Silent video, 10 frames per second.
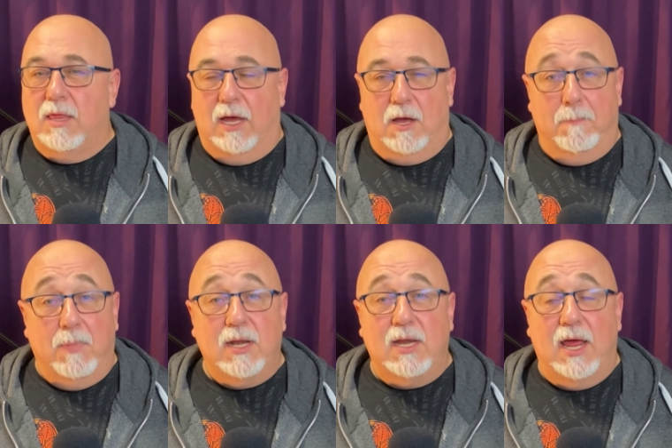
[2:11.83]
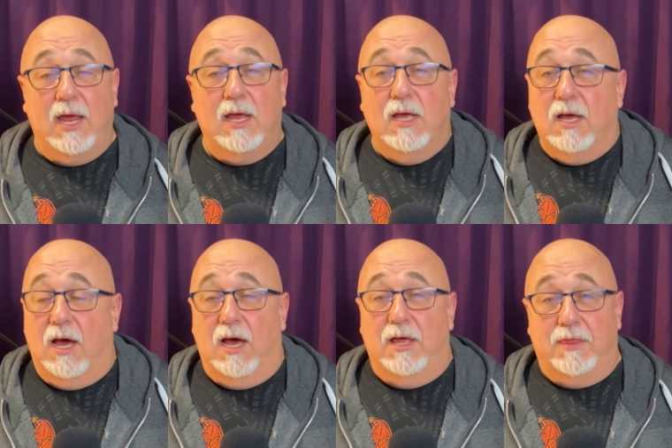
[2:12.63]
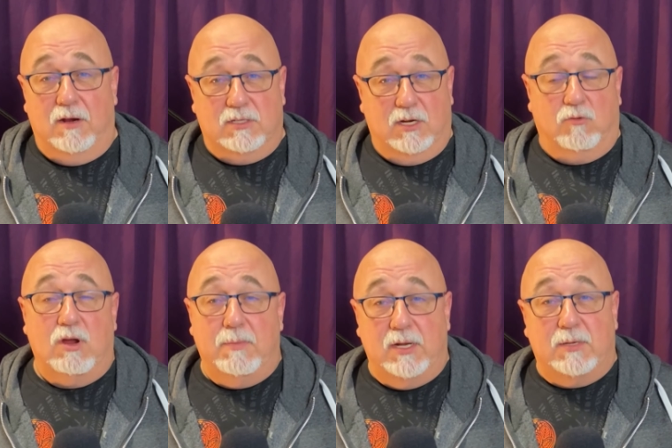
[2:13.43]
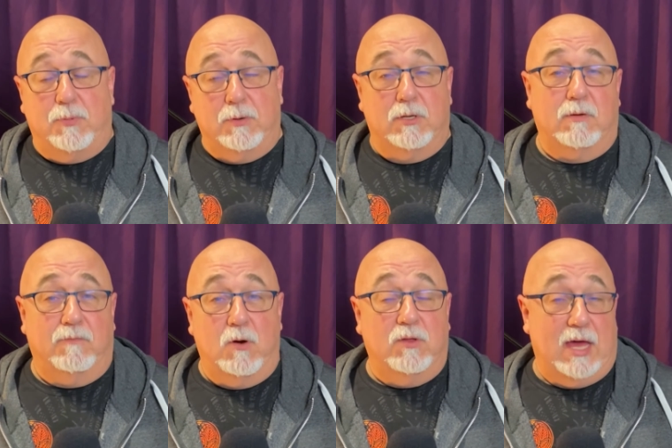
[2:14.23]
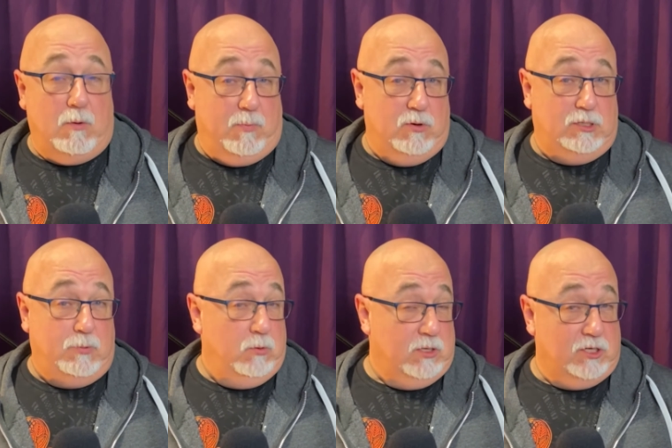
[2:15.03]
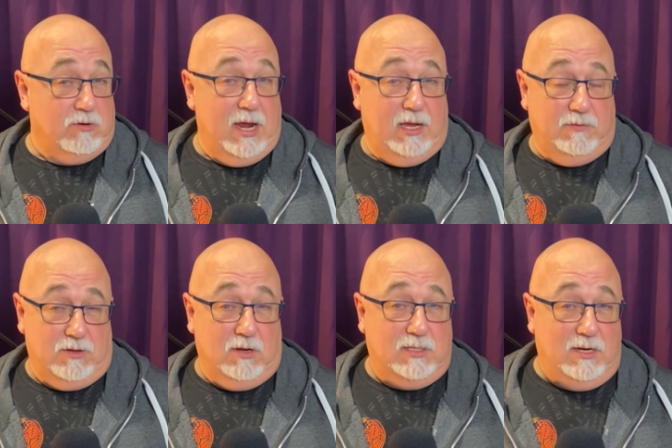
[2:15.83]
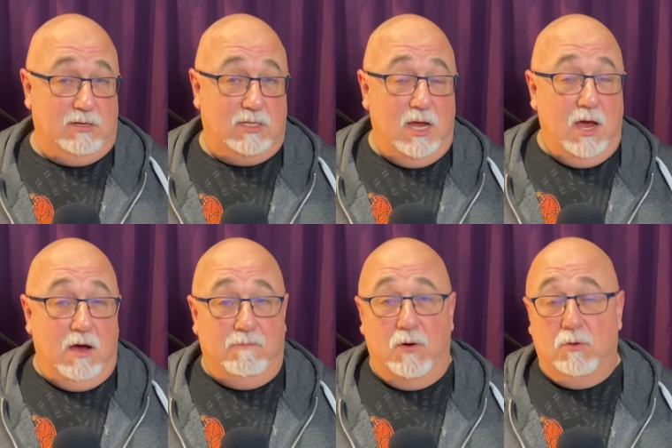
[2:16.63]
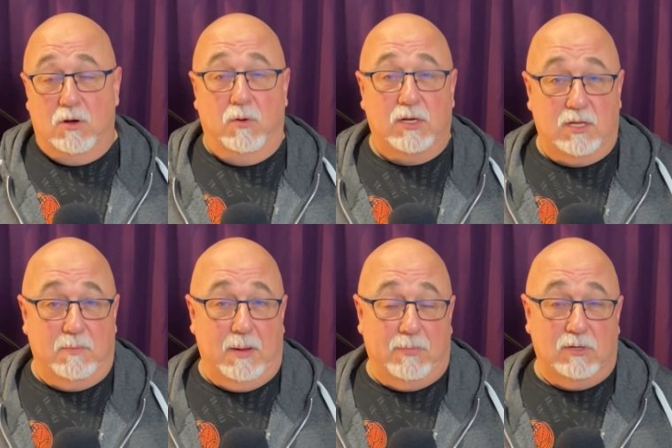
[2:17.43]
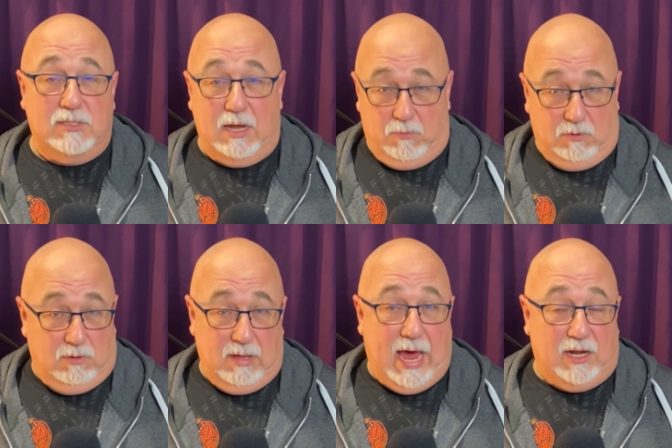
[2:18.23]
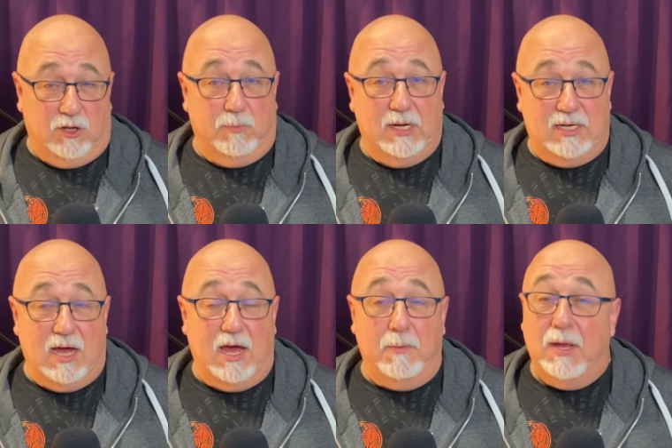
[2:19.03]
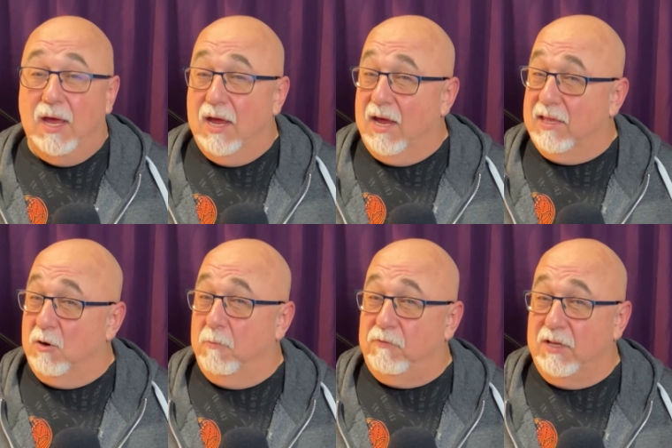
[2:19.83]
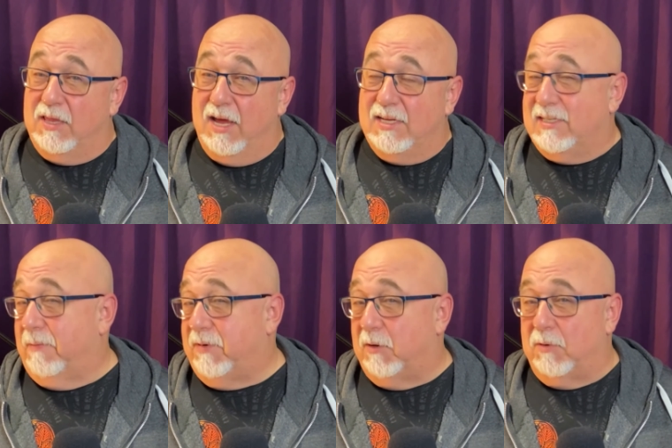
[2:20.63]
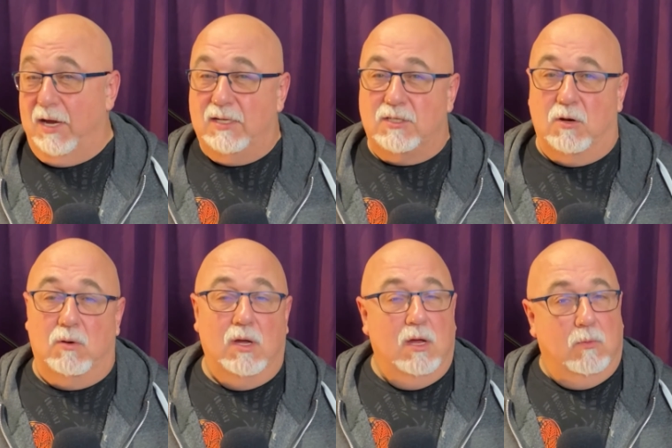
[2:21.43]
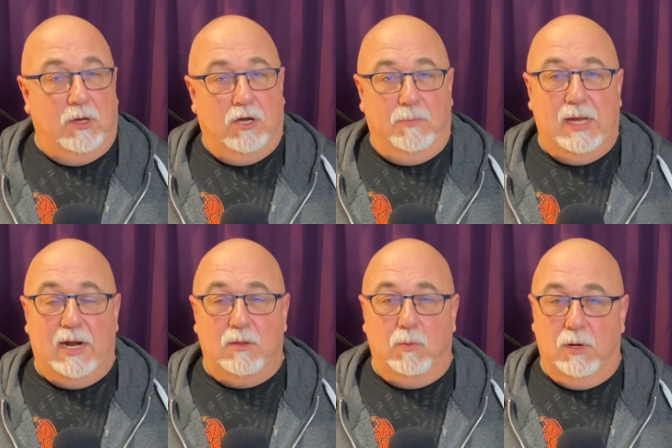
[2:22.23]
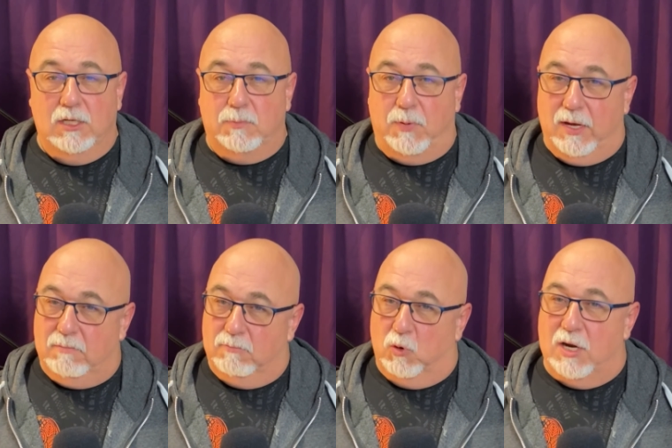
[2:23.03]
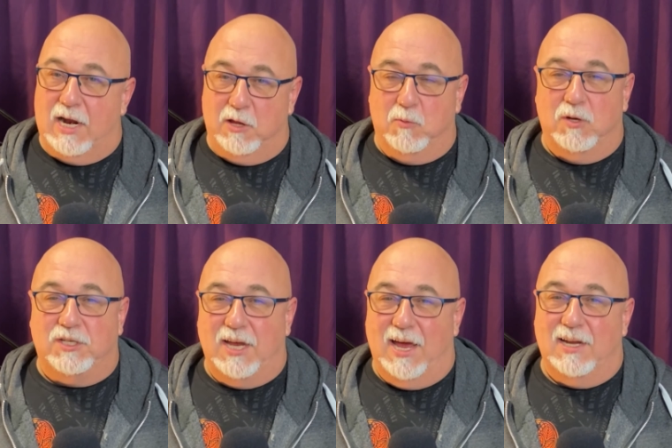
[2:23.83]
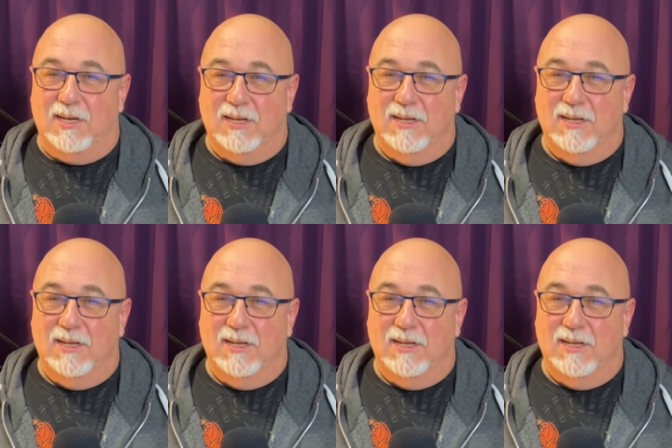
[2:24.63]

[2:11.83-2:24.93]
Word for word: that come Monday, there's an agreement to put it to vote. That will postpone the strike. As long as there's a vote going to the members, that will add a little bit of time, and then hopefully they accept it, right? So we could be out of the woods, but we're not out of the woods yet.